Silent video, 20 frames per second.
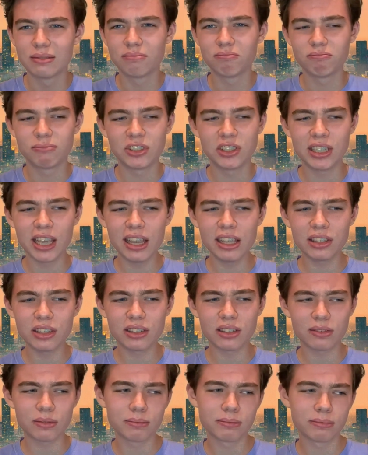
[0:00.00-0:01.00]

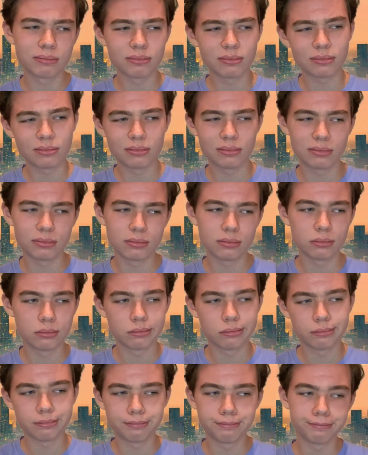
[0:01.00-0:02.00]
Saints,
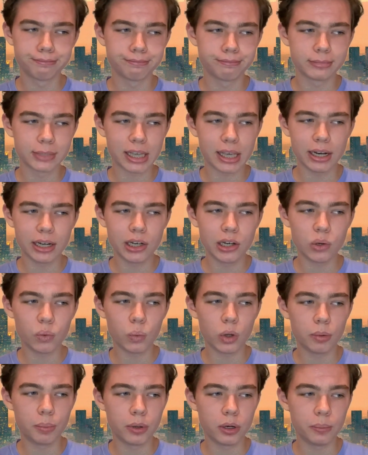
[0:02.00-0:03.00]
I kind of didn't
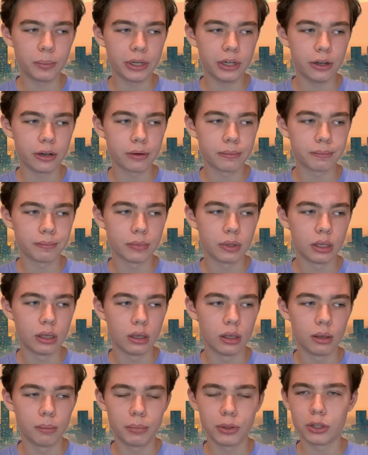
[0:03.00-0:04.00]
want to put them in here,
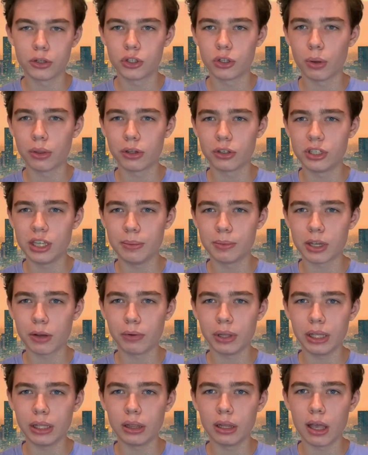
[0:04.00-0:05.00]
but there's no other teams I
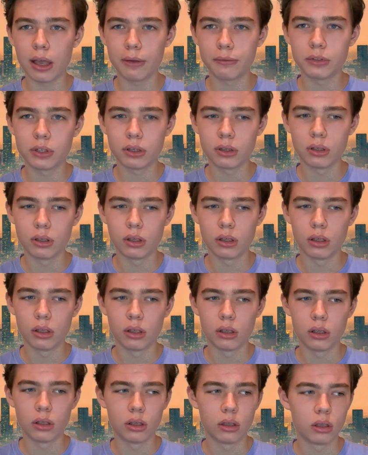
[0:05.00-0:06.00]
really loved.
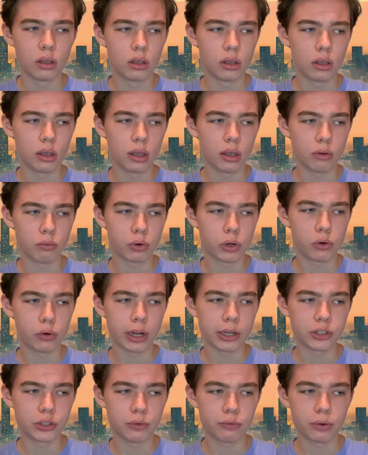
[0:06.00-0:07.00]

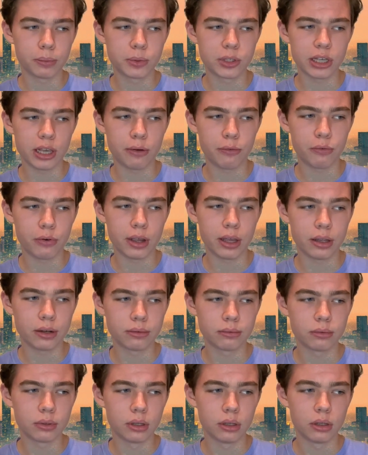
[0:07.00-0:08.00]
Regression from San Fran,
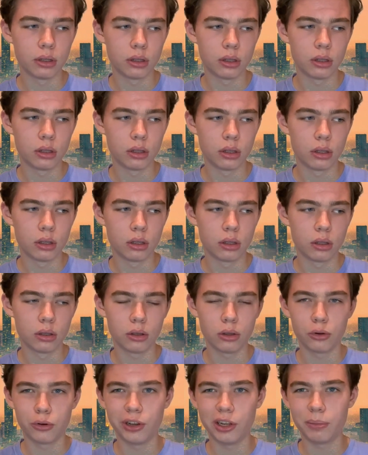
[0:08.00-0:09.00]

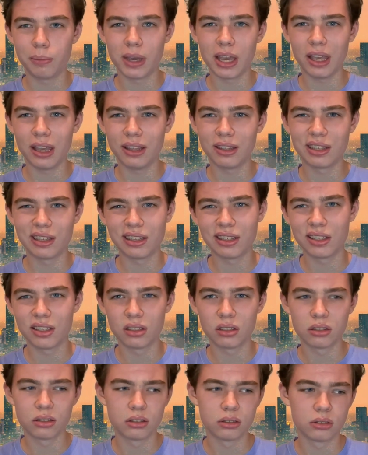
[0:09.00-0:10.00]
Green Bay.
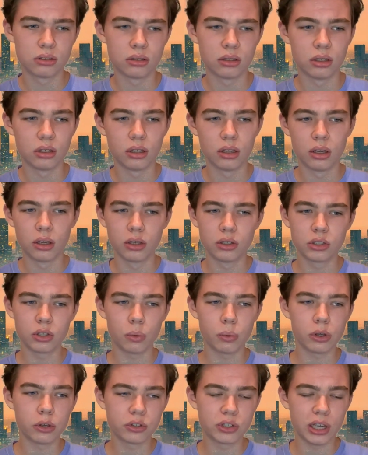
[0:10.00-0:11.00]
So
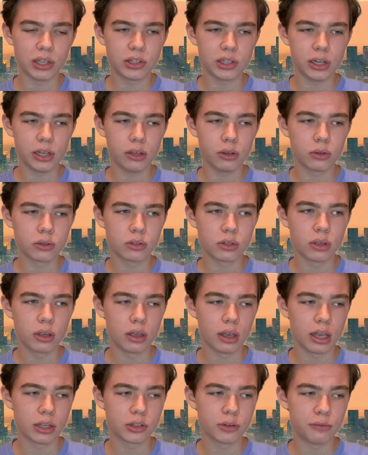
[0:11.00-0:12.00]
we'll go Saints and Eagles
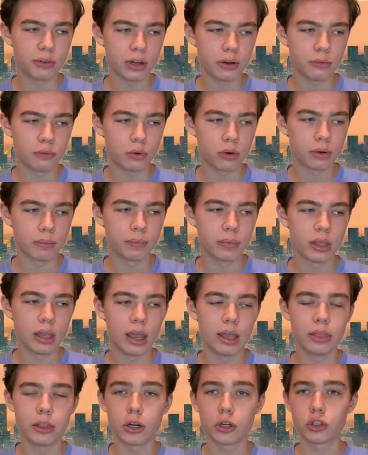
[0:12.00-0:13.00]
as the Final Four.
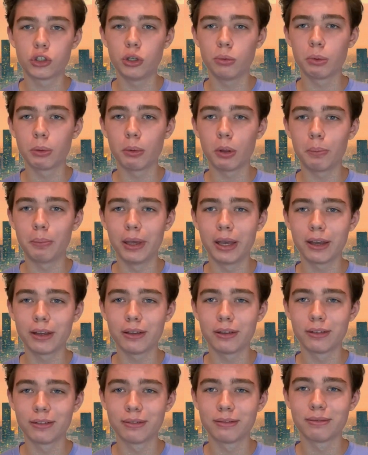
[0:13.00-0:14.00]
And then our Super Bowl
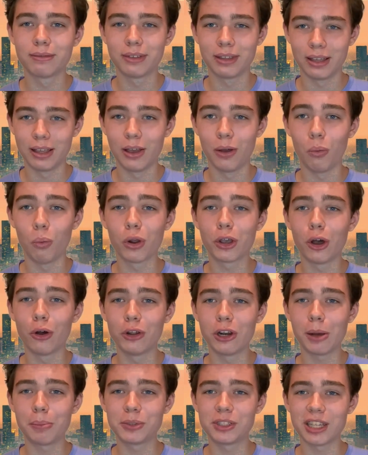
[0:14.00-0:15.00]
pick, we're
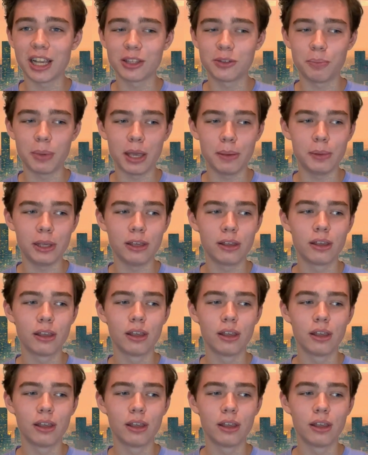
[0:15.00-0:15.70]
going upsets, baby.